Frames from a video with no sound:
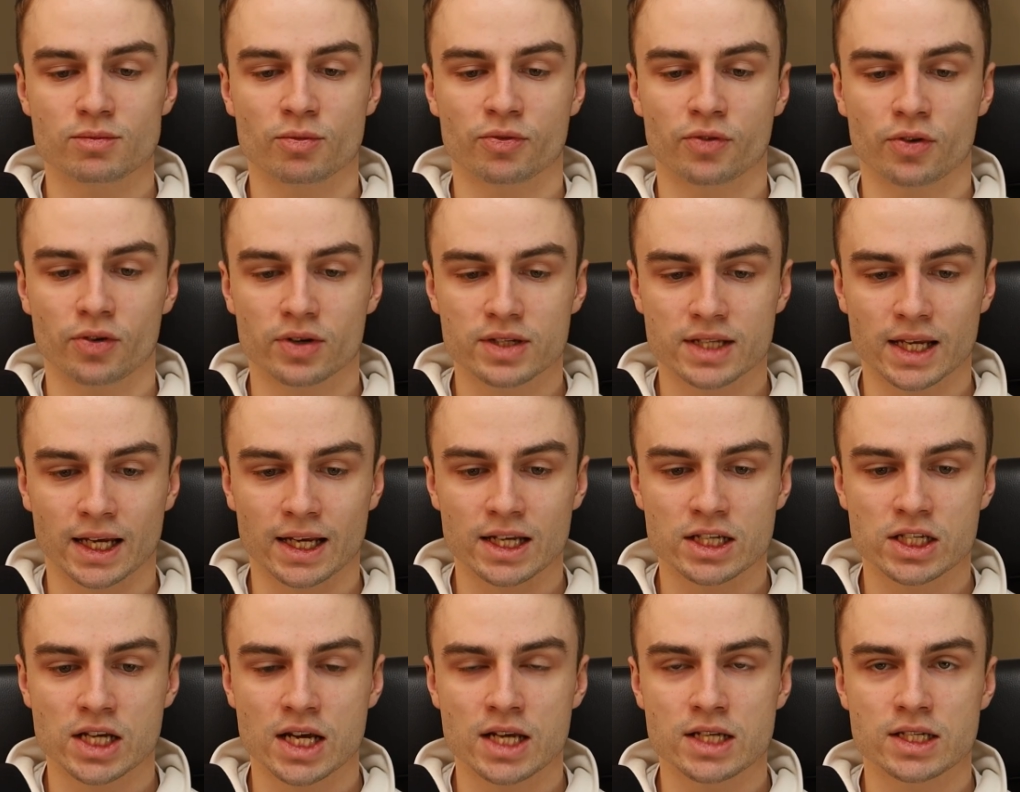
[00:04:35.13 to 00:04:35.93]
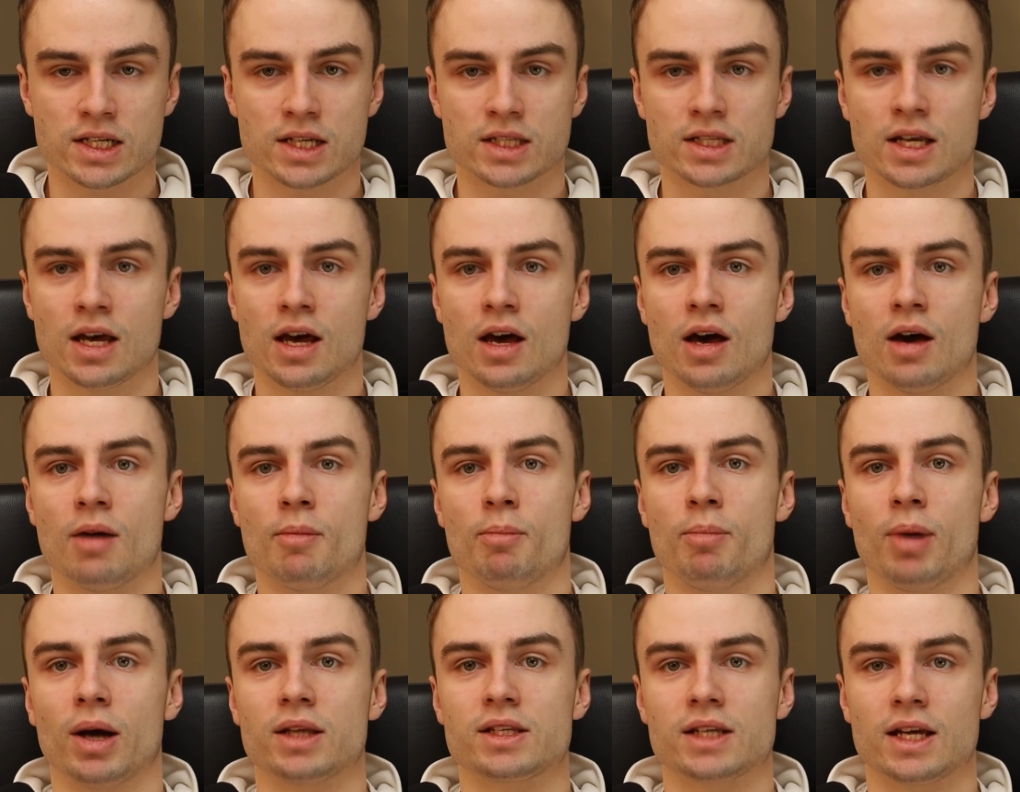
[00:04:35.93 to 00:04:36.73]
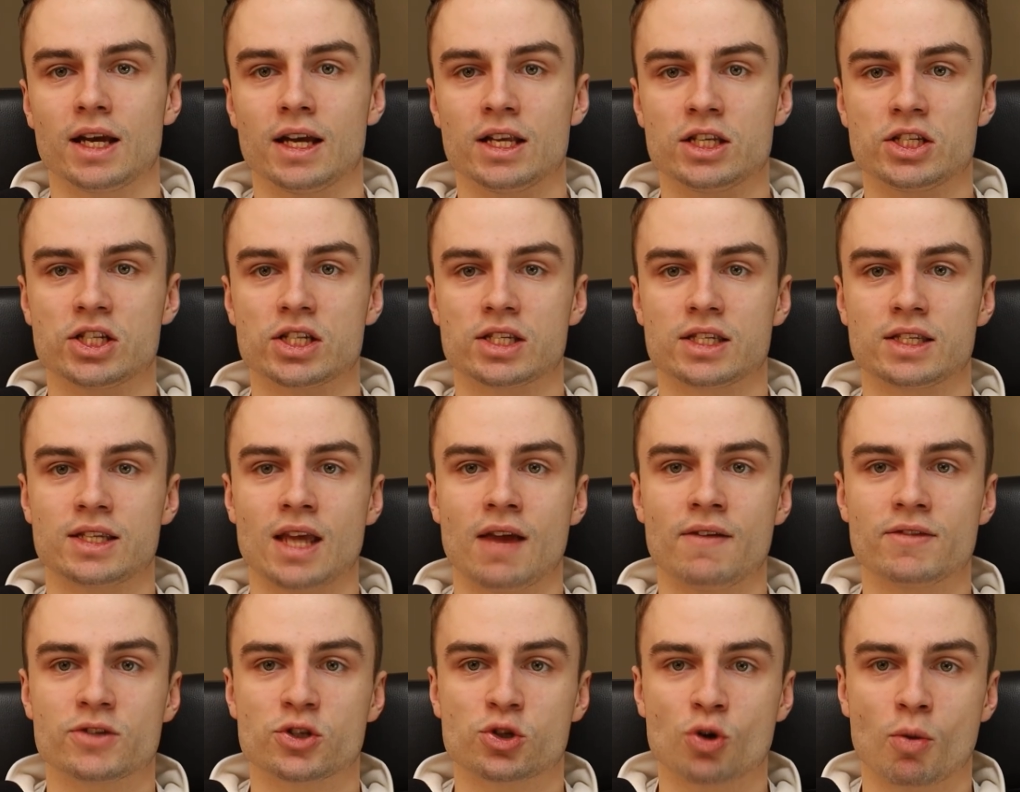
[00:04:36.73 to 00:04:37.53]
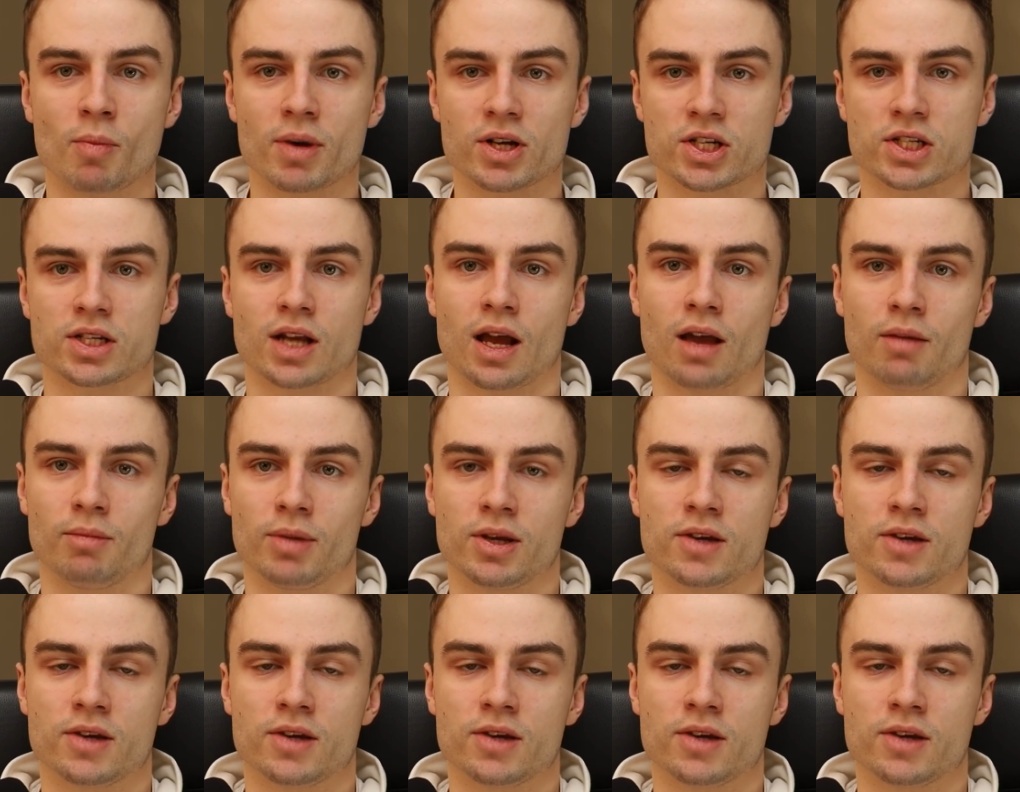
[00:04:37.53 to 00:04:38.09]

Of course, I can change it, but it just saves so much time,